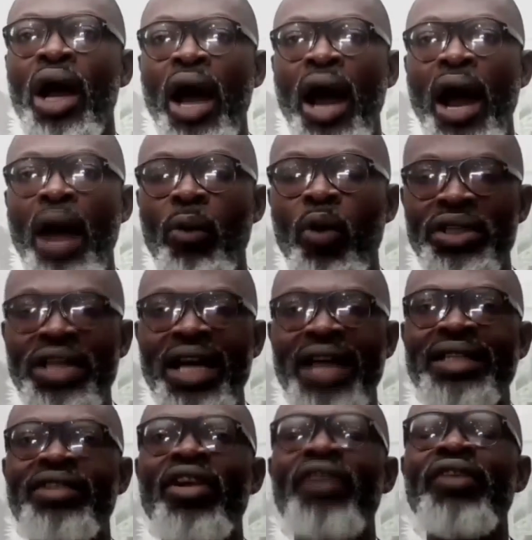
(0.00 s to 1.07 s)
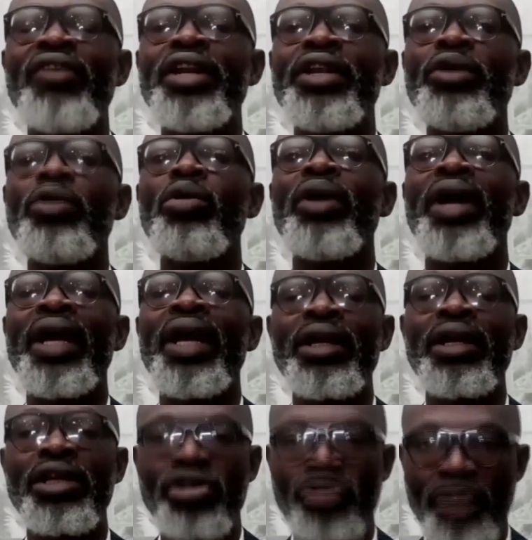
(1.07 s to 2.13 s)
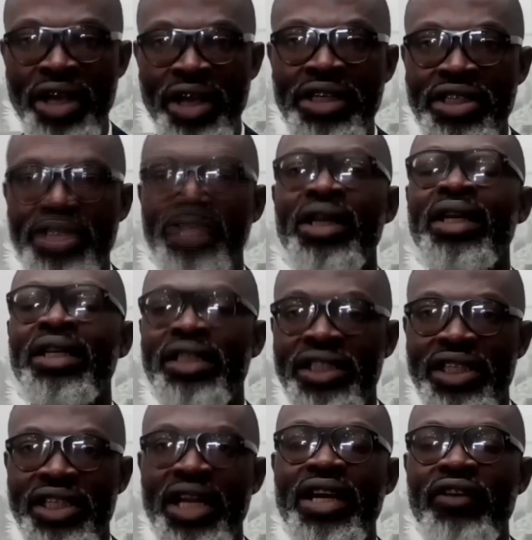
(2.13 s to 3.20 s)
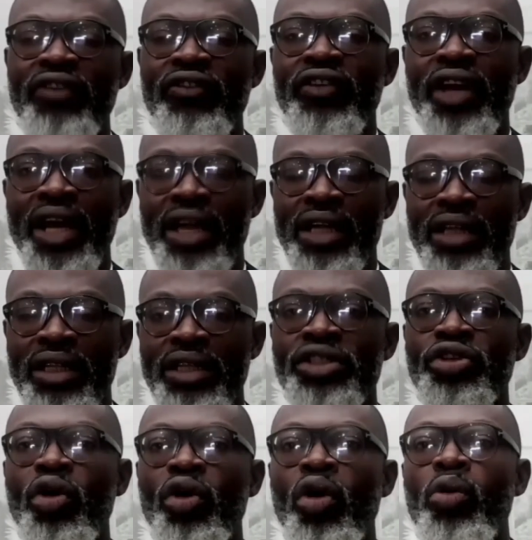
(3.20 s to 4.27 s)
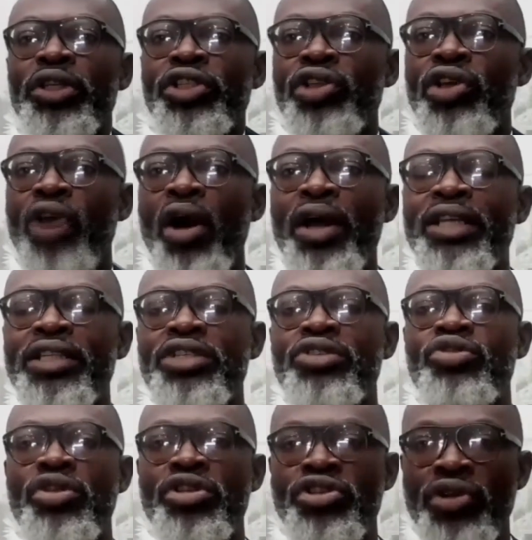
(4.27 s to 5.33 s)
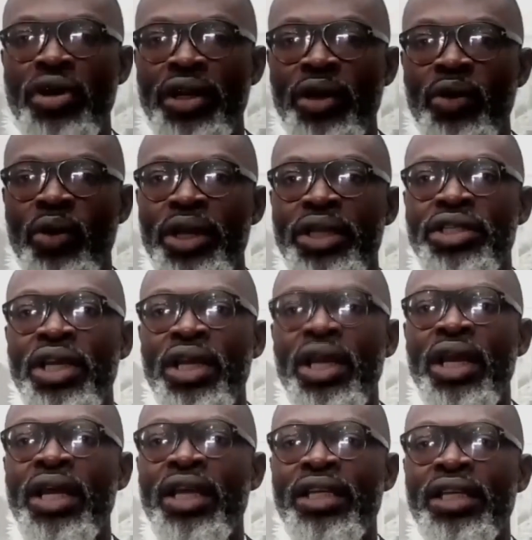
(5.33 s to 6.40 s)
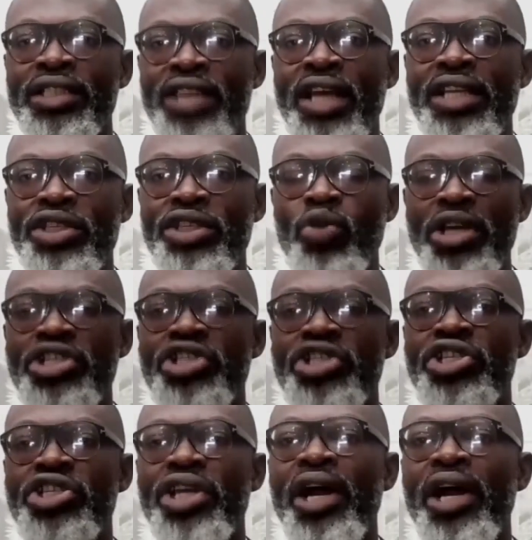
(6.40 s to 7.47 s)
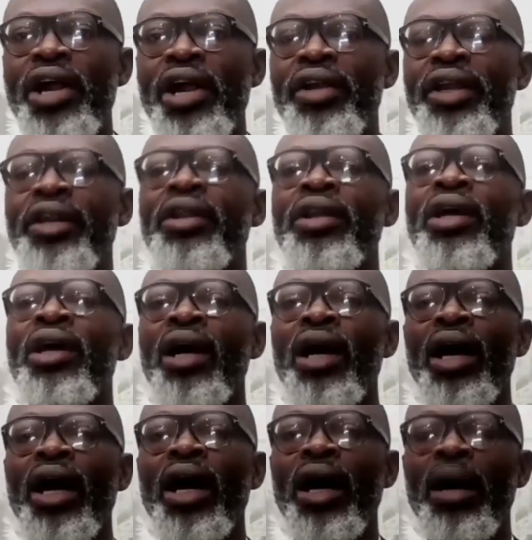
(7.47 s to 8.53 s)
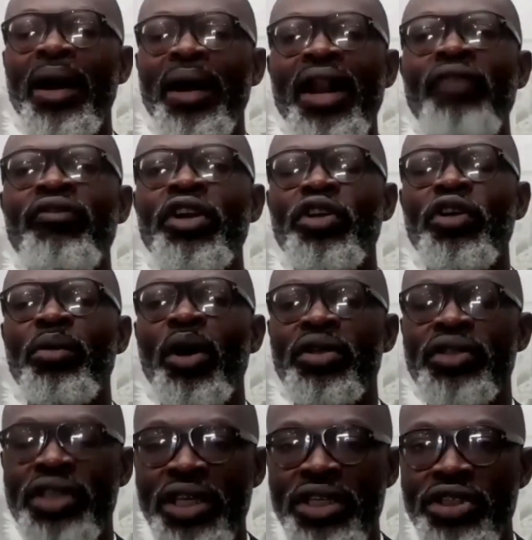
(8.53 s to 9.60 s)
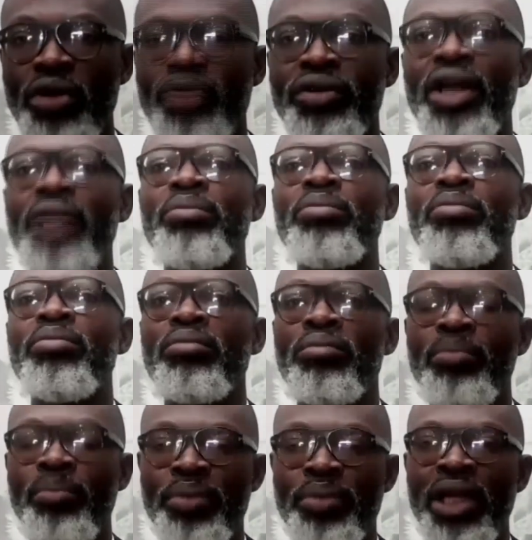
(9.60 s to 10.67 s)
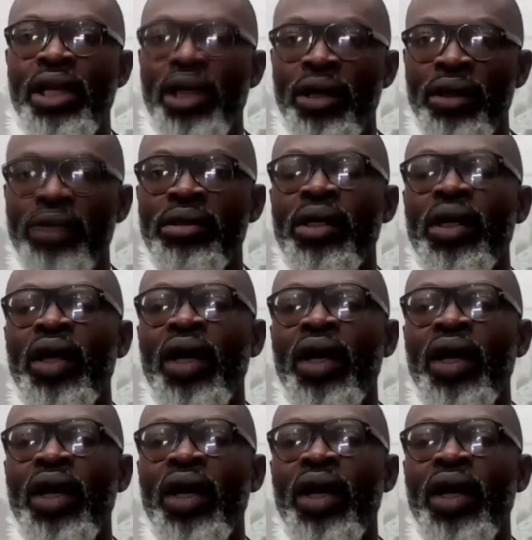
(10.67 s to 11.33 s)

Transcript: was that the revenue increased significantly. So we saw a situation in which states were sharing an average of about 600 billion,